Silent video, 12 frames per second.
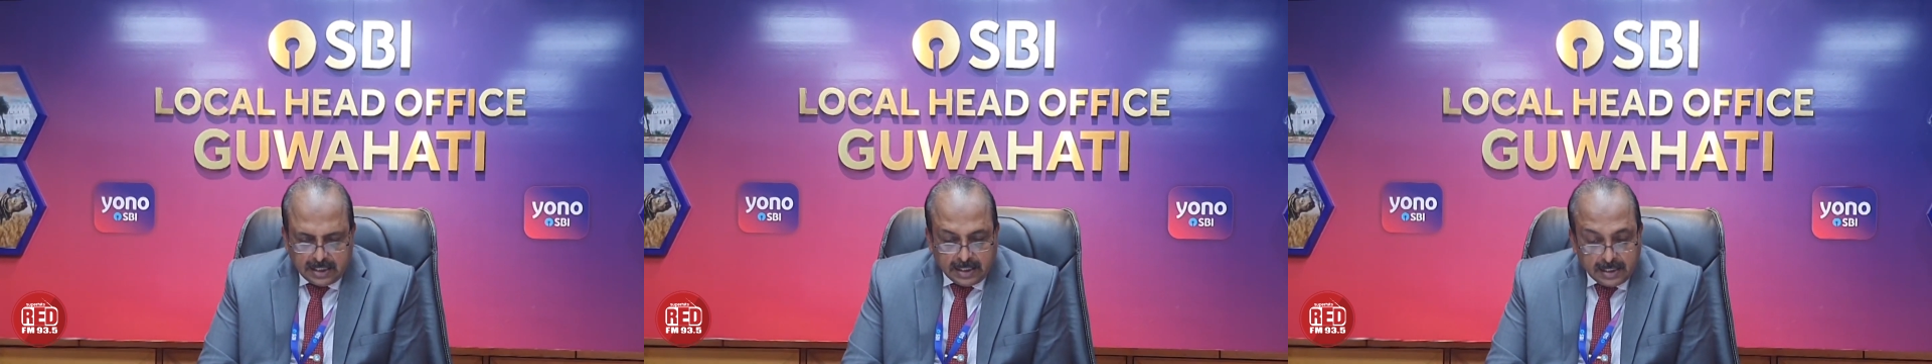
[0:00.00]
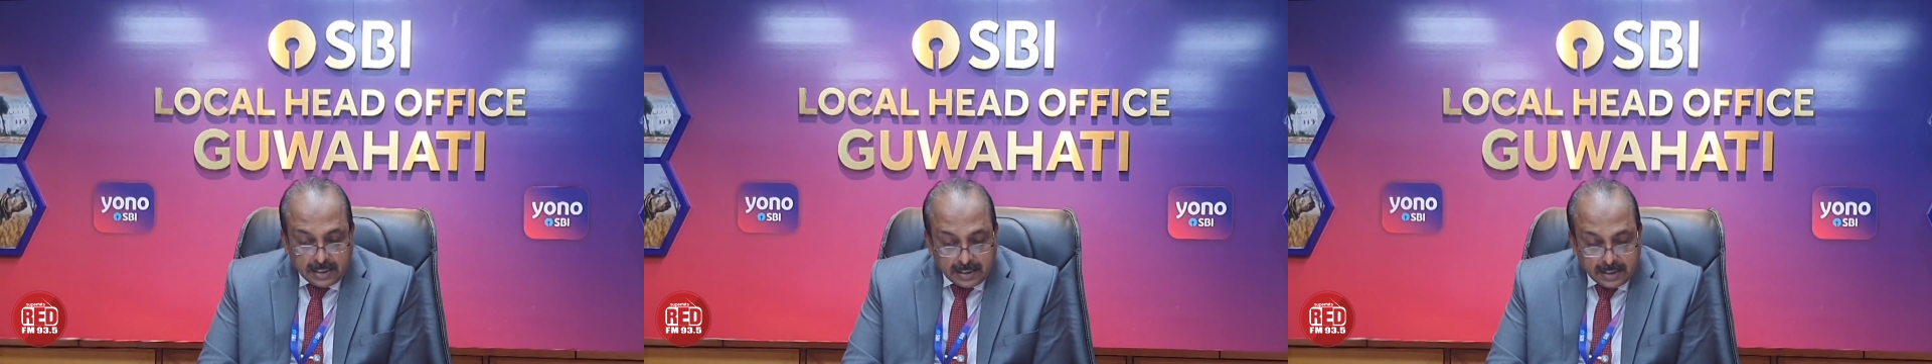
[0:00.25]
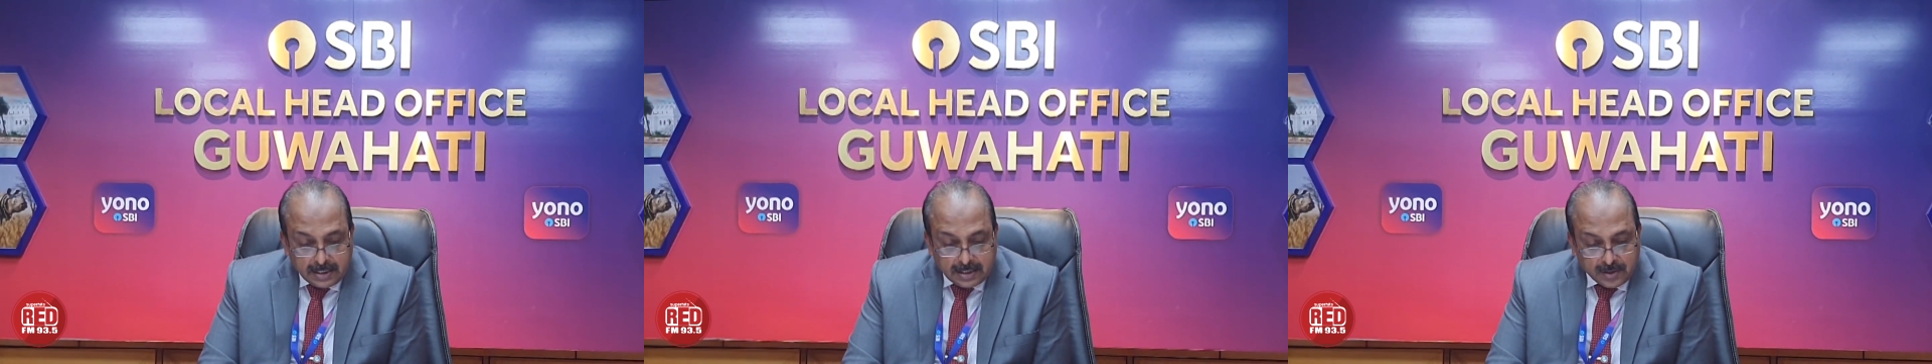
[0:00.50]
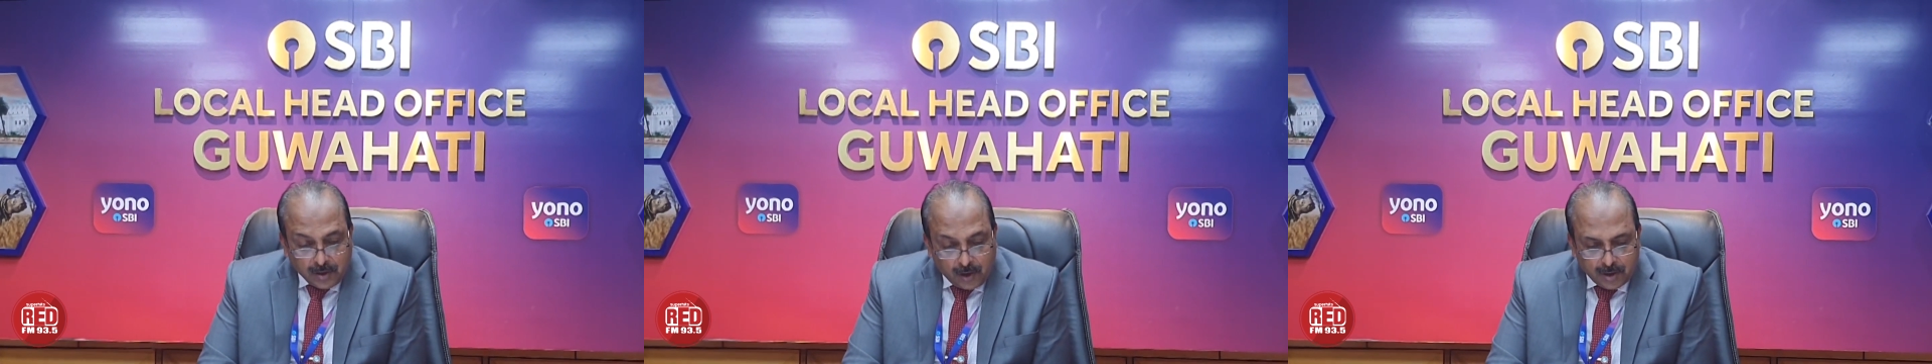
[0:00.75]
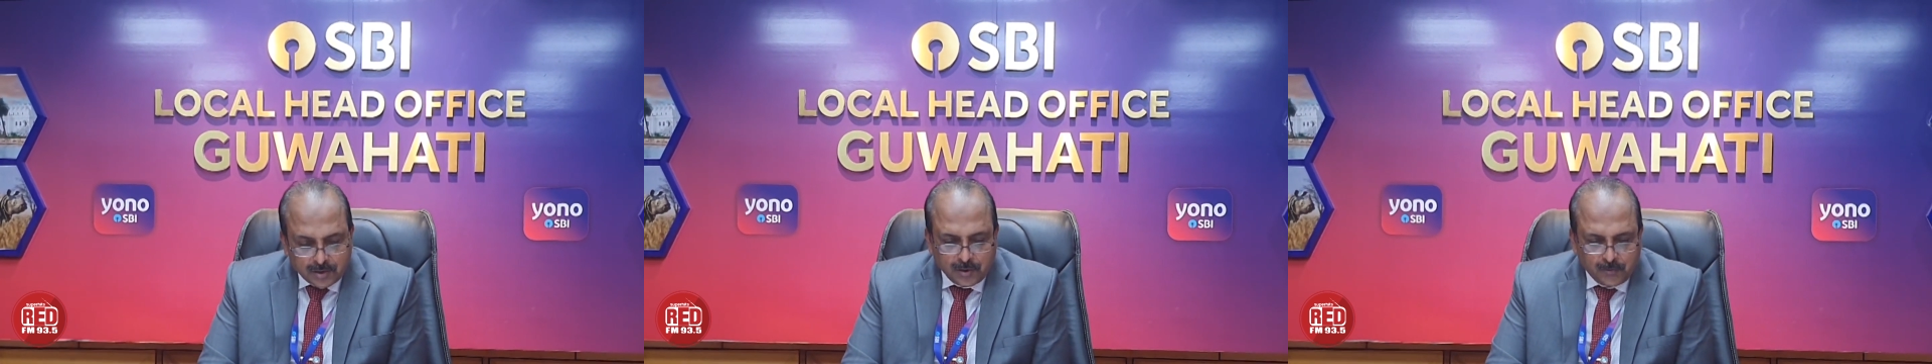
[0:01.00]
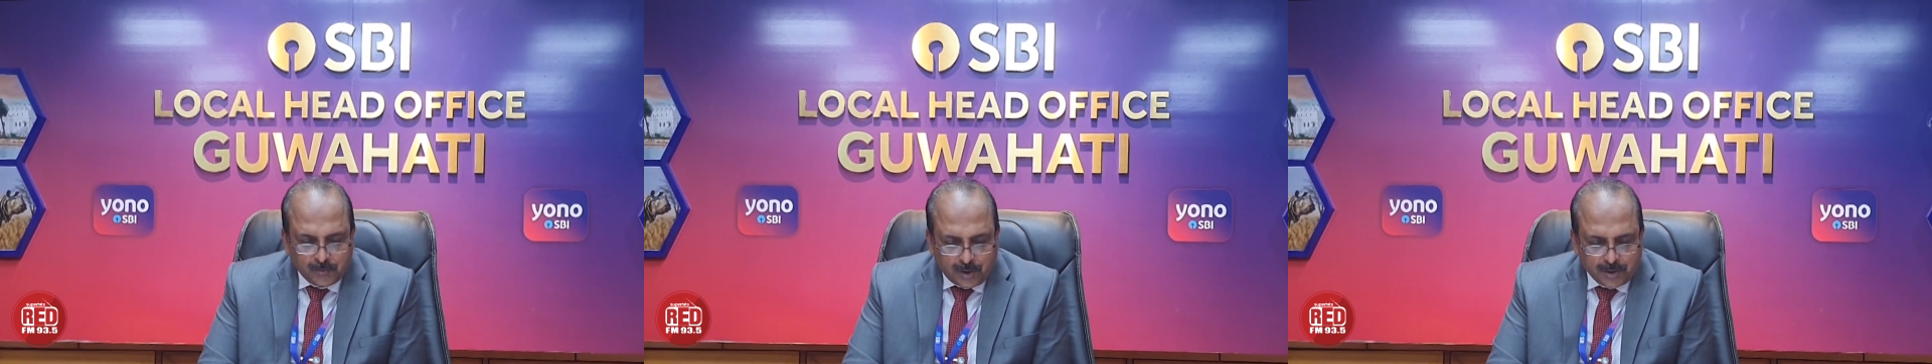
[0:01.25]
internet is
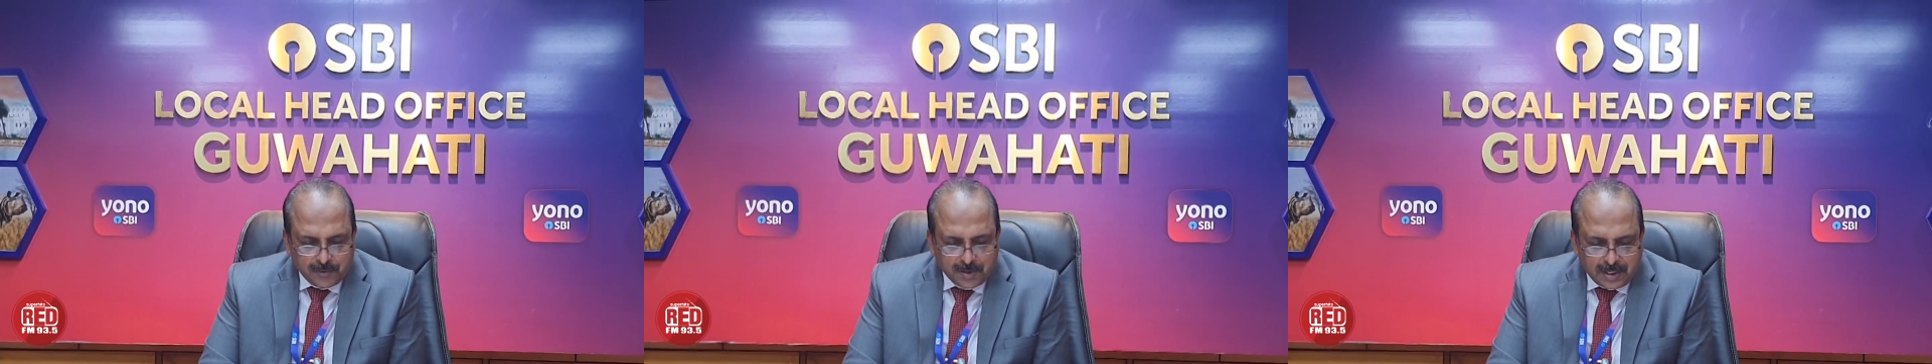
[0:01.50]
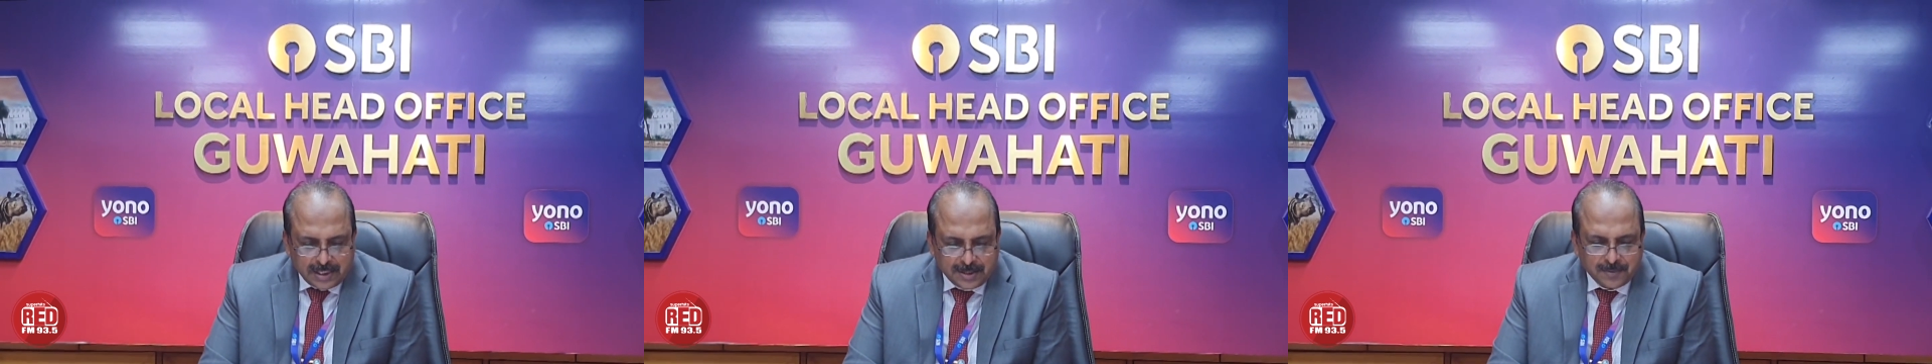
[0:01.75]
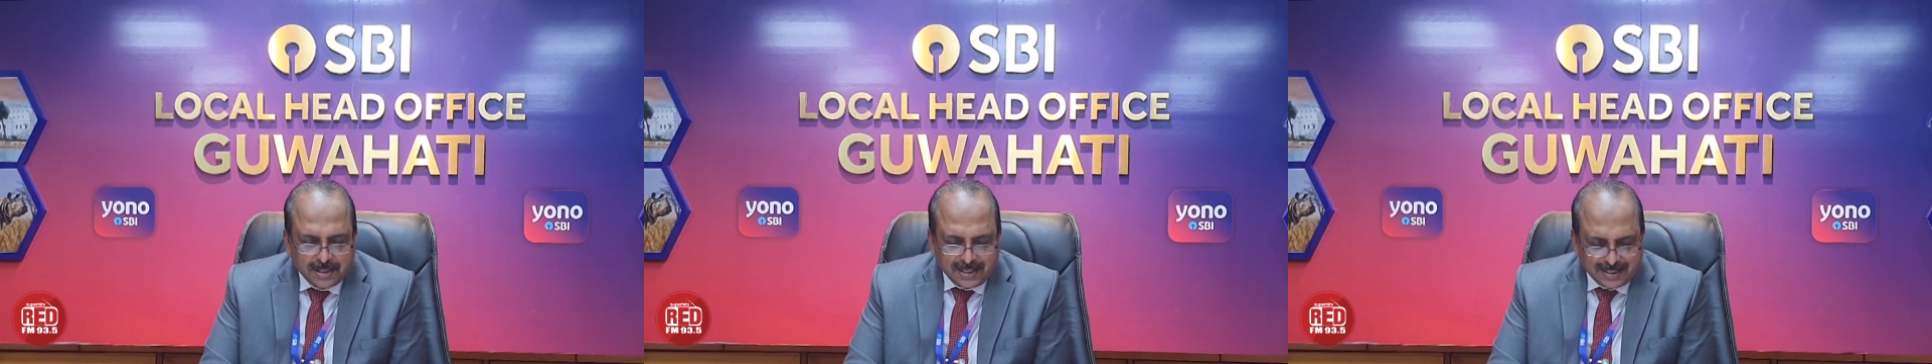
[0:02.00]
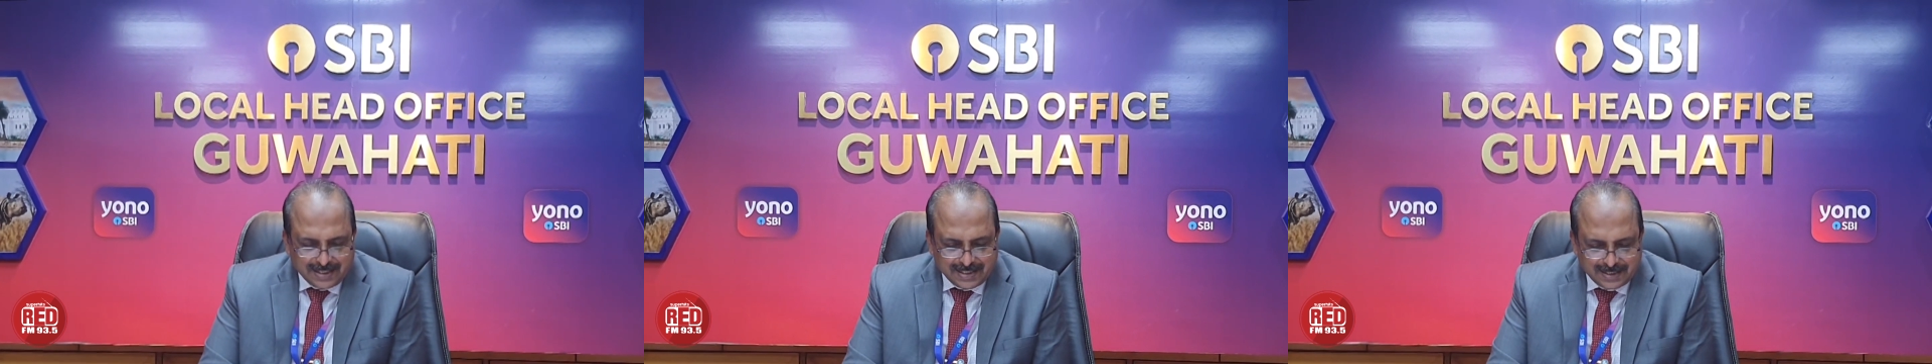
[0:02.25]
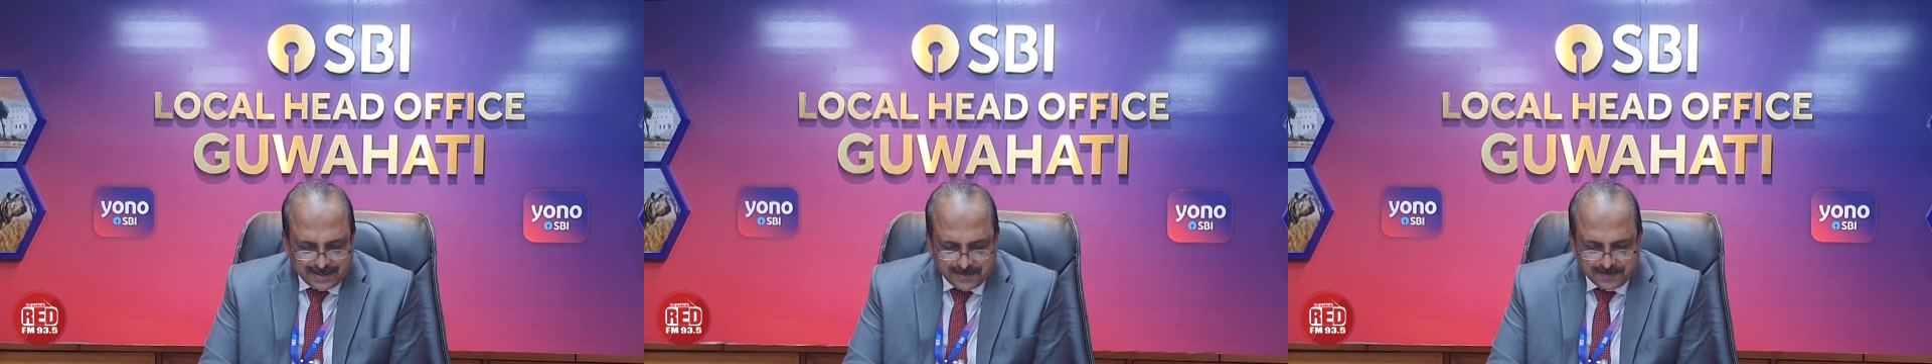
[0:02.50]
also fraught with multiple risks.